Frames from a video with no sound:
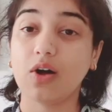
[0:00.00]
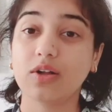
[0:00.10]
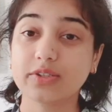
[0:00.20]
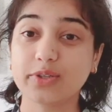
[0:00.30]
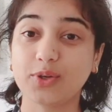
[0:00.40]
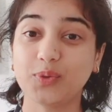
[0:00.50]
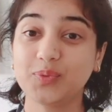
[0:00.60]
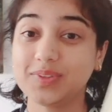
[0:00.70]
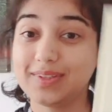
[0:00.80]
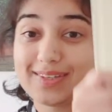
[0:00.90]

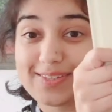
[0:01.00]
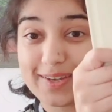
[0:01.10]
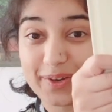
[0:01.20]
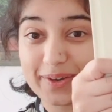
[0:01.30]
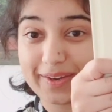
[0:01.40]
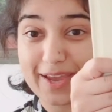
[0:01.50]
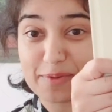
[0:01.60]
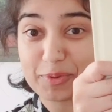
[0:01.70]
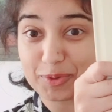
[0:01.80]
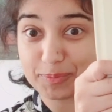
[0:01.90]
Also, this sticker
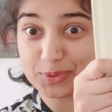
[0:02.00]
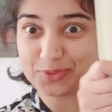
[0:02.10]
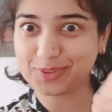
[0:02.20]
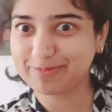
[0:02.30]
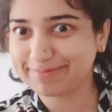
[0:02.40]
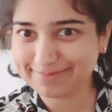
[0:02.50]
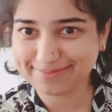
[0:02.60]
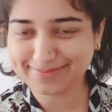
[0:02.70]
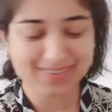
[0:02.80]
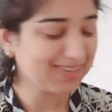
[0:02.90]
can be removed.
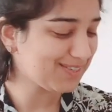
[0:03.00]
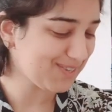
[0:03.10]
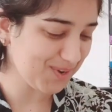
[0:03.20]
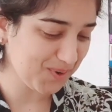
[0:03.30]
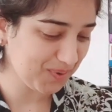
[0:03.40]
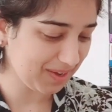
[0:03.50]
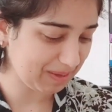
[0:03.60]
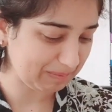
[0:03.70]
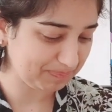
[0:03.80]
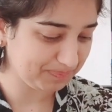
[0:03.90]
So,
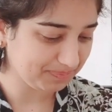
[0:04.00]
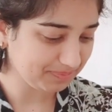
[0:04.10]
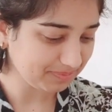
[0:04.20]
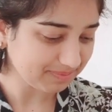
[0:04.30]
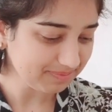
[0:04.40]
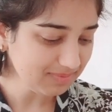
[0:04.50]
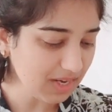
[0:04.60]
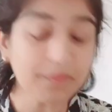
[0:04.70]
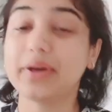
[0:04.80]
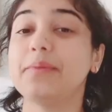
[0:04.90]
um,
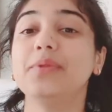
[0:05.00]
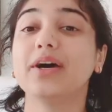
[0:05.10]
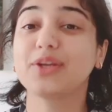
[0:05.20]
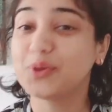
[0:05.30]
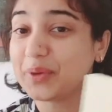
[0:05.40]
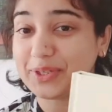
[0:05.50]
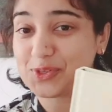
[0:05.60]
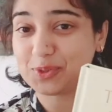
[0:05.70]
but I'm not going